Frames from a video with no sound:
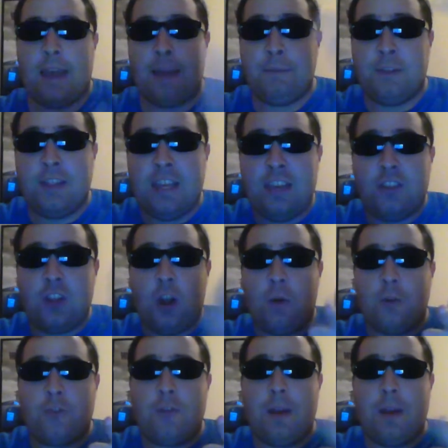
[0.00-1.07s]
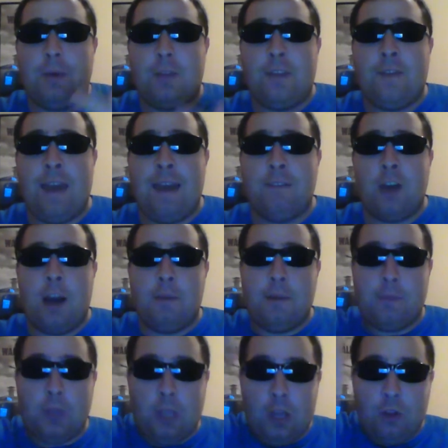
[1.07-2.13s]
Have you seen Star Wars Rebels? If you have, comment
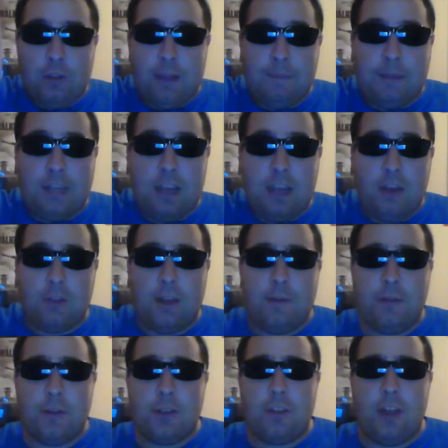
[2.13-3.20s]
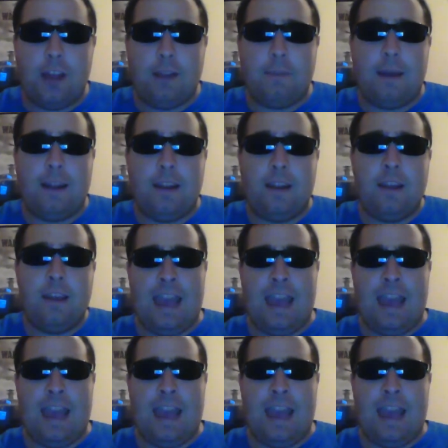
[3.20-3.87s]
below, let me know. Tell me what you thought about it.